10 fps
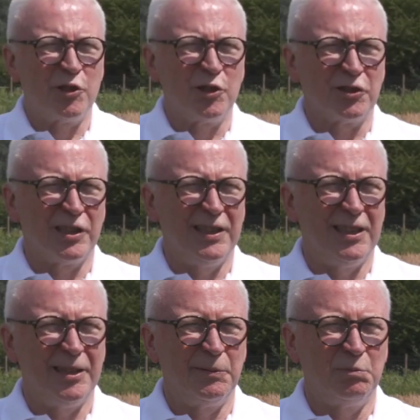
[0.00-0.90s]
just got to
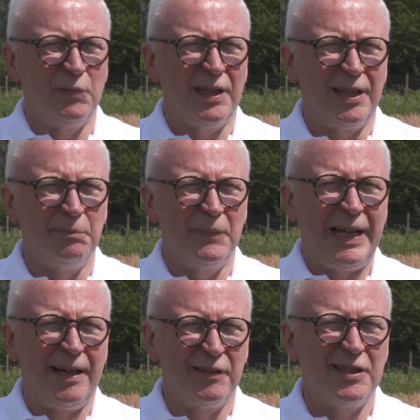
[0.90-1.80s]
learn
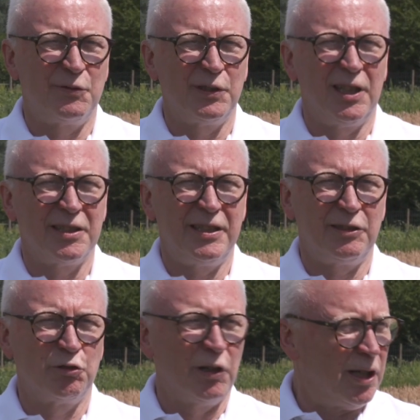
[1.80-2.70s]
how these
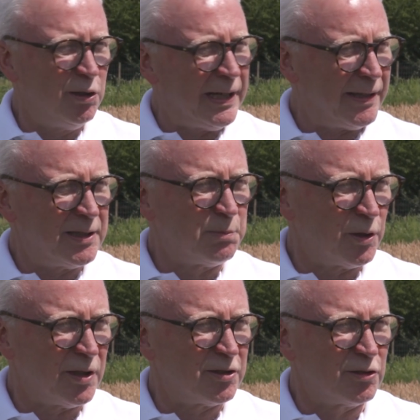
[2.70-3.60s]
varieties grow, how these
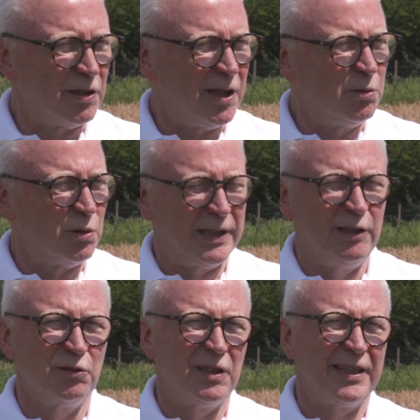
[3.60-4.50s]
products grow, what they
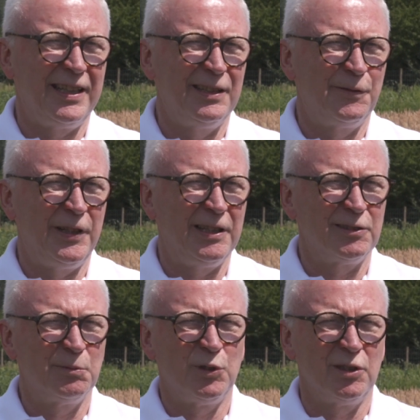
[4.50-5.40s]
look like in the
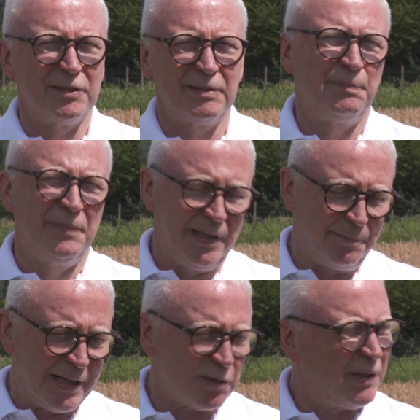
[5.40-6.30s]
field, and what the
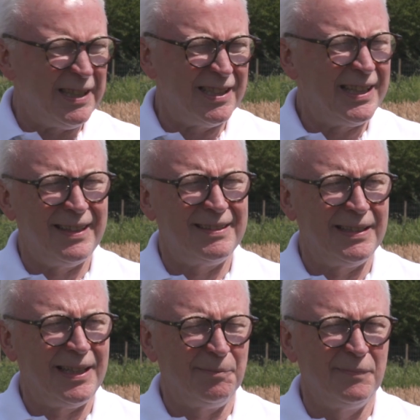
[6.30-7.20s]
best way to get
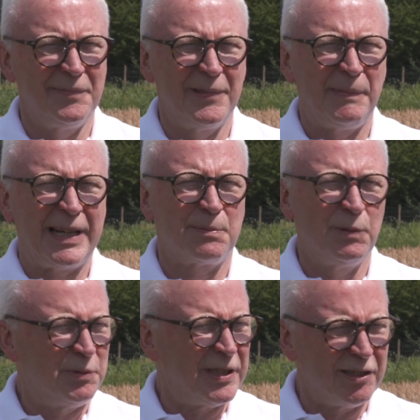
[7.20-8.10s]
the
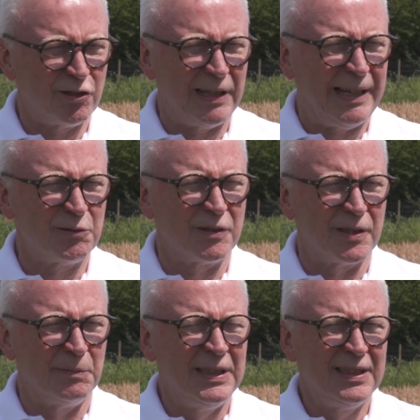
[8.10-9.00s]
maximum potential out of
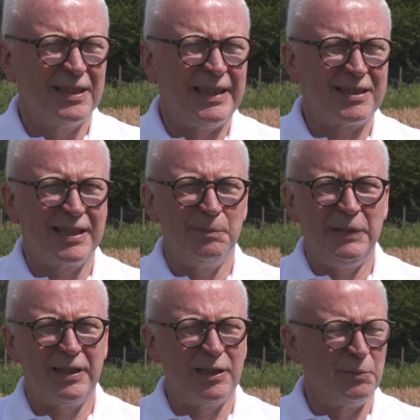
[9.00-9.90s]
them. And that's going to
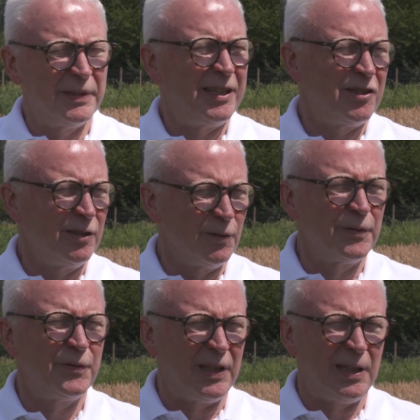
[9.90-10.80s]
be a combination of
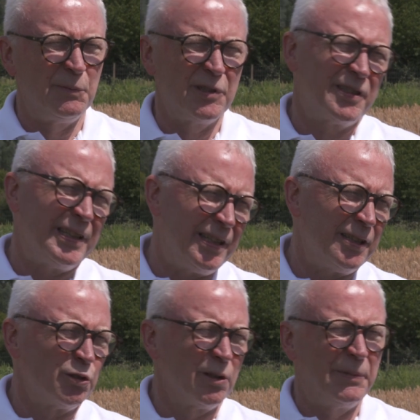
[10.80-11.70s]
the farmers and then the
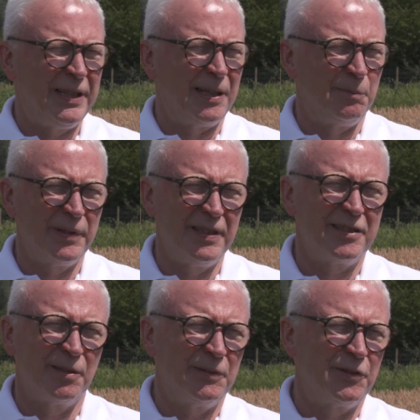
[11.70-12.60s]
agronomy
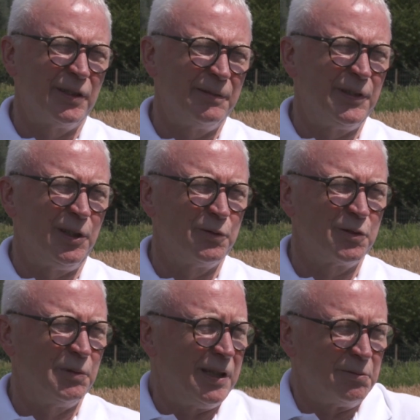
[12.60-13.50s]
companies that we've got involved
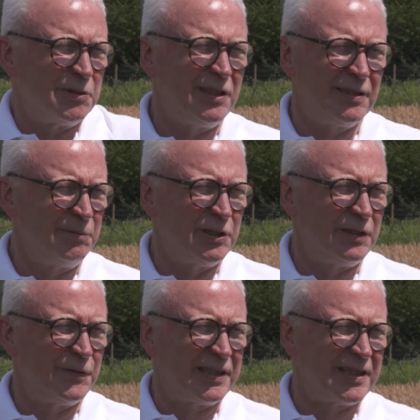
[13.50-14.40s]
as well, which
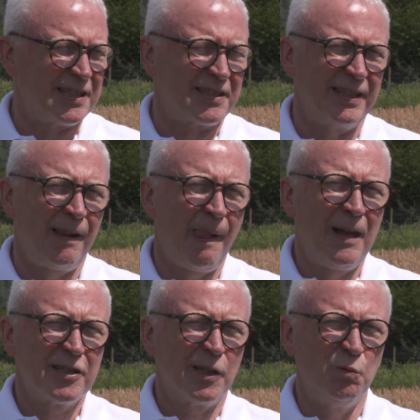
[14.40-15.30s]
is fantastic.
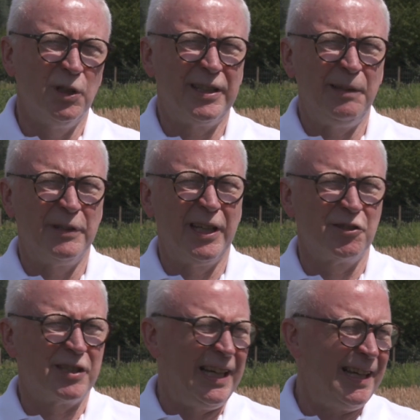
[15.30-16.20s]
So working with
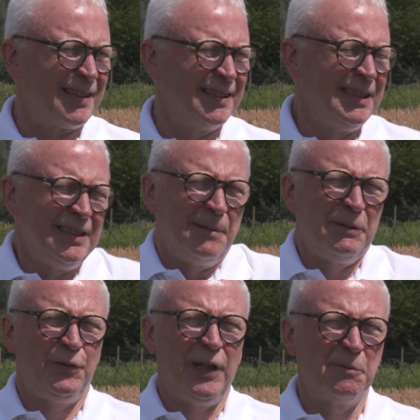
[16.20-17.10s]
those together, I mean,
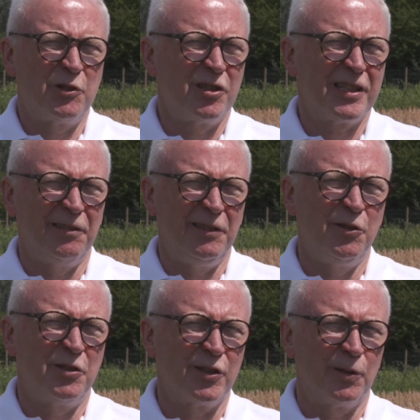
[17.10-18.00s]
the farmer's just so
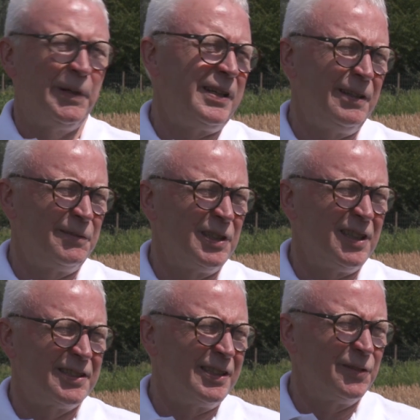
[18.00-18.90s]
used to sort of picking a
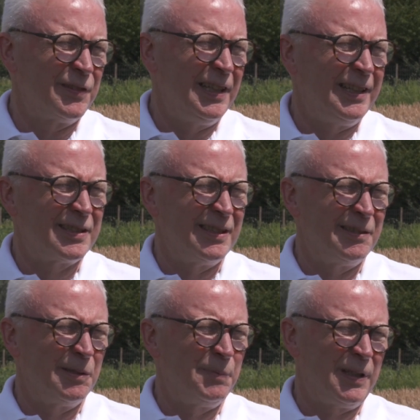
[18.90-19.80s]
variety off the list
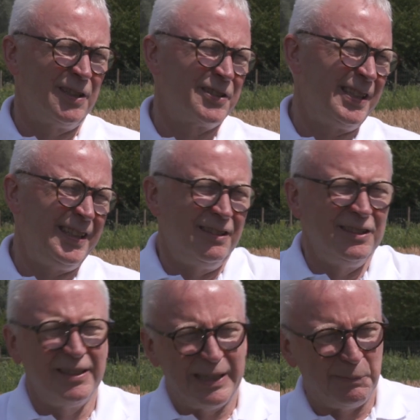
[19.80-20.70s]
and planting it,
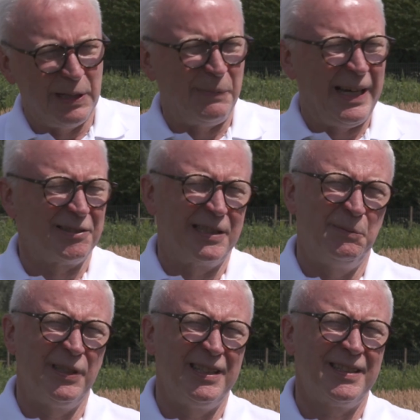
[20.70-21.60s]
learning a bit about it,
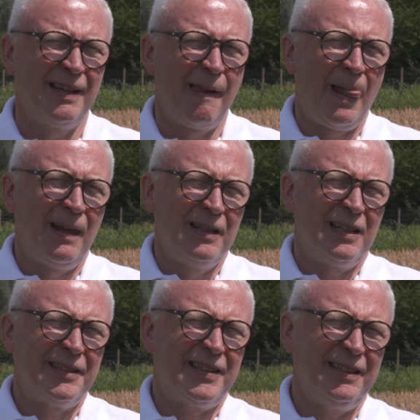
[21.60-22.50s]
but this,
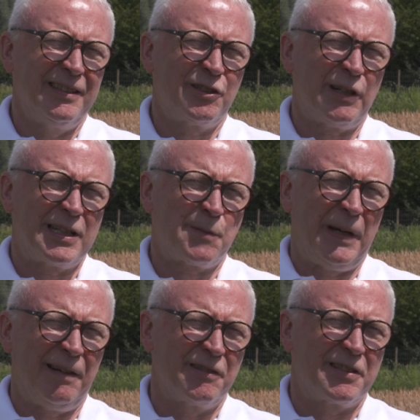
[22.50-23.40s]
I think the
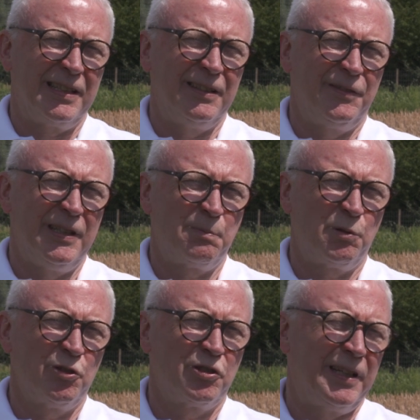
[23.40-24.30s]
transparency of this
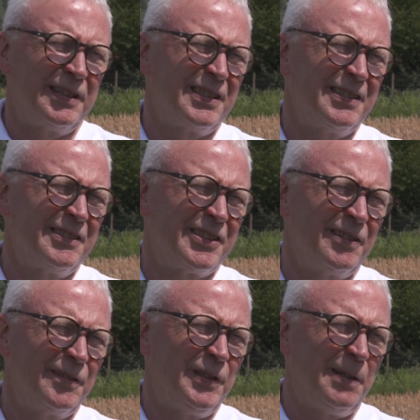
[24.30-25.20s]
project, so
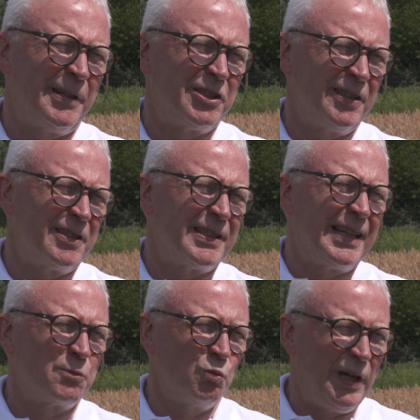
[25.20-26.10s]
that the farmer actually
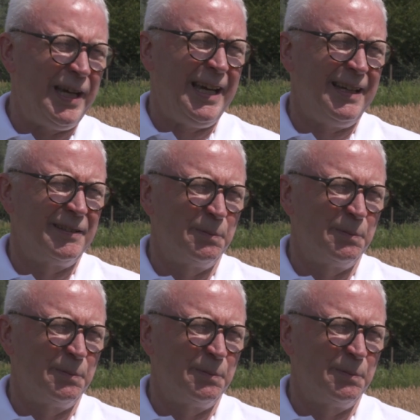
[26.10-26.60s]
understands where the